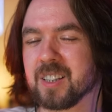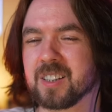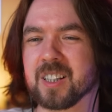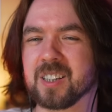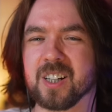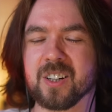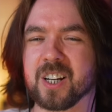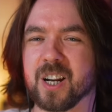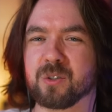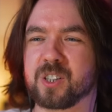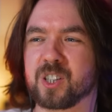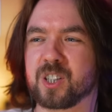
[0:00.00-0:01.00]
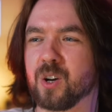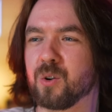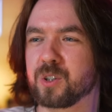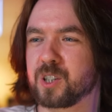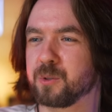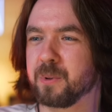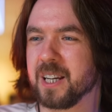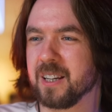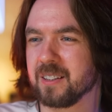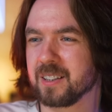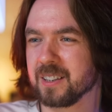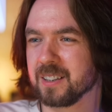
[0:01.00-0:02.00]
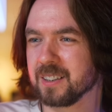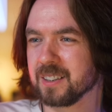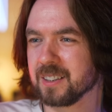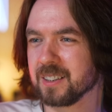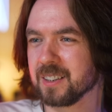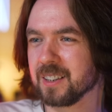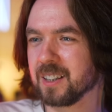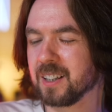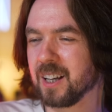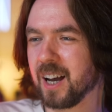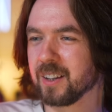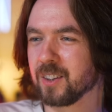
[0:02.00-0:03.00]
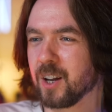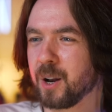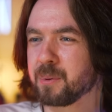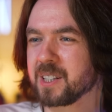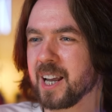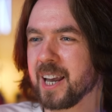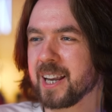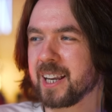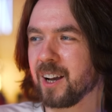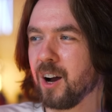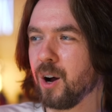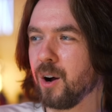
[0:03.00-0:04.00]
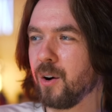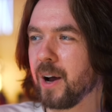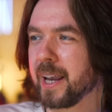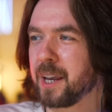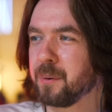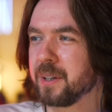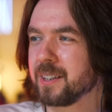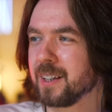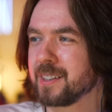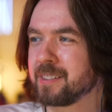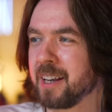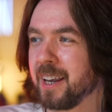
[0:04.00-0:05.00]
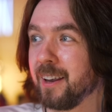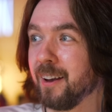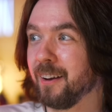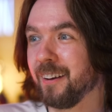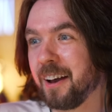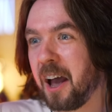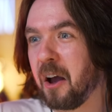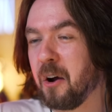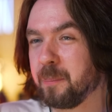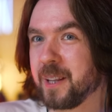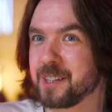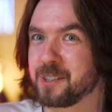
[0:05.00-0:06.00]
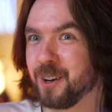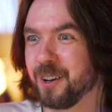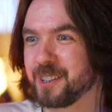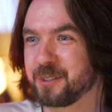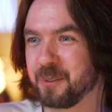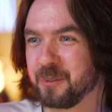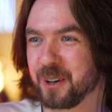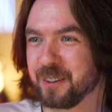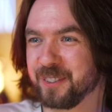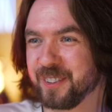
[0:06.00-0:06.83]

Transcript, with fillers: This started out so sweet. I thought it was like, oh, I can't wait to like say, I hope that's us when we're